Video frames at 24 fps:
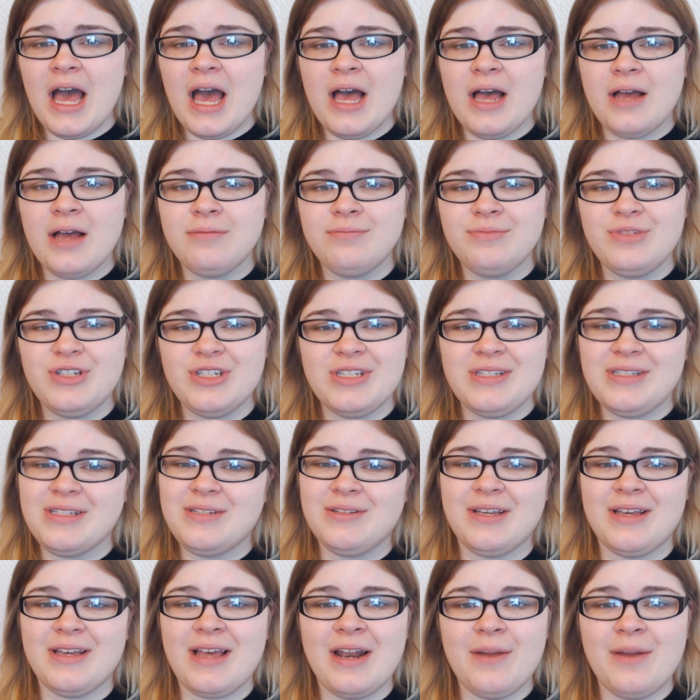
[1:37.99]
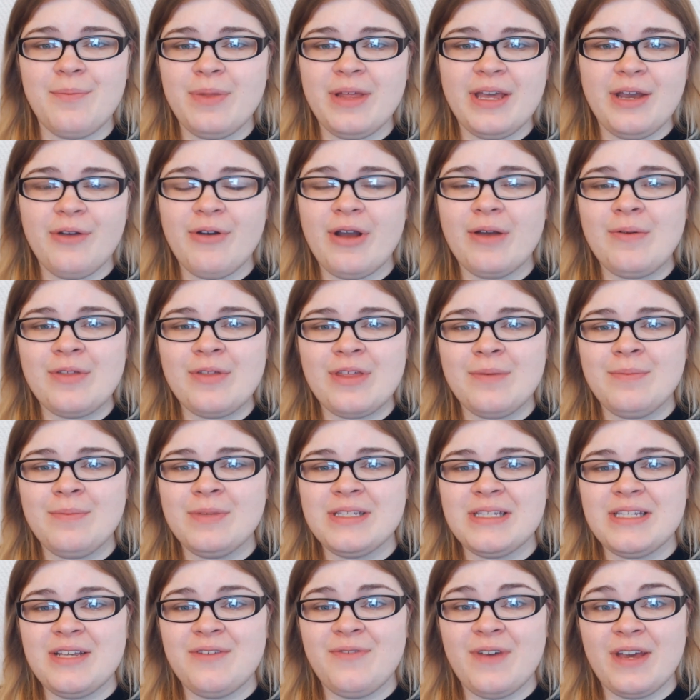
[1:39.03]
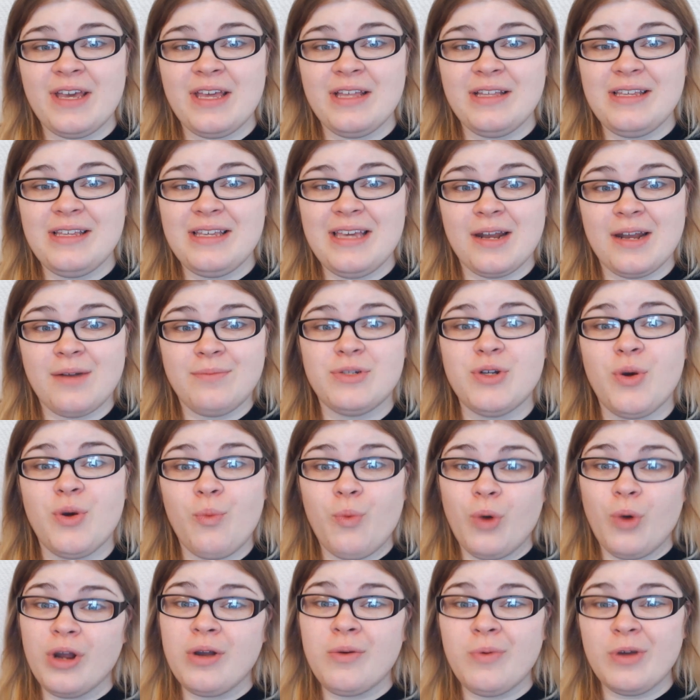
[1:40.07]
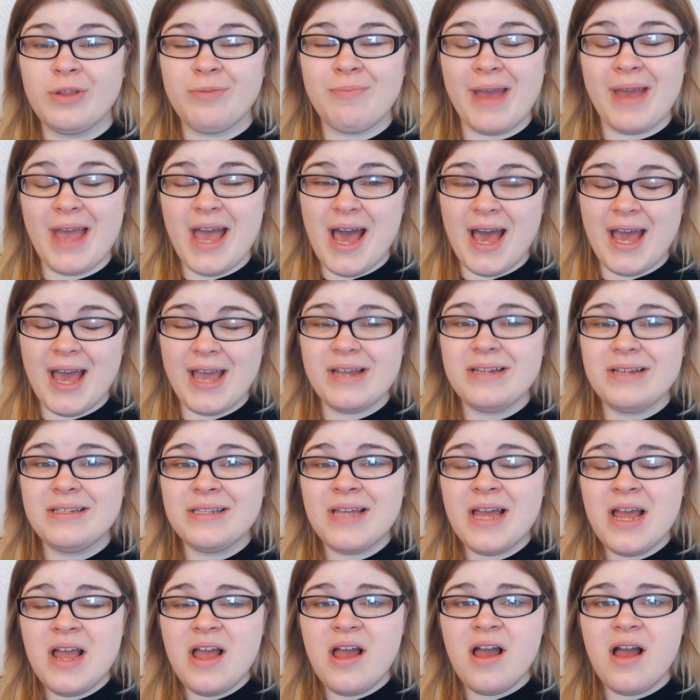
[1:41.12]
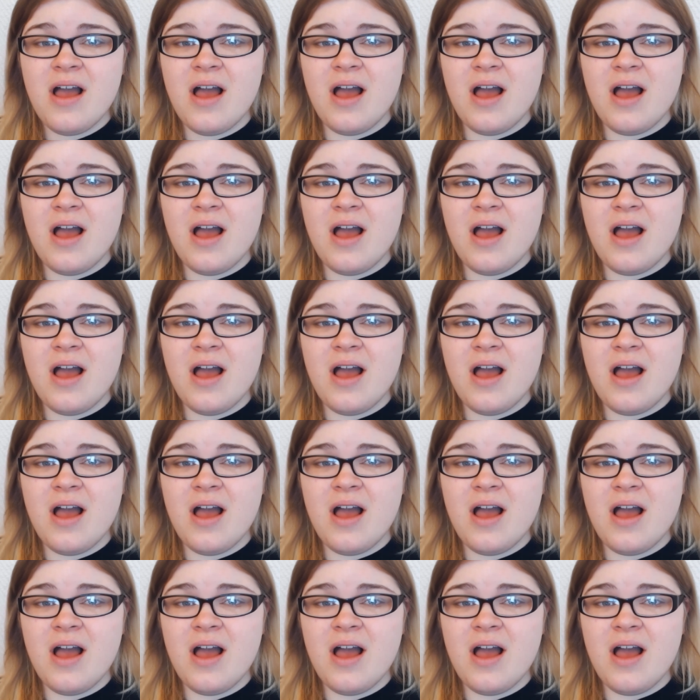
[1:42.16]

um, just to kind of play around with them and see if I can get them to work with my eyes.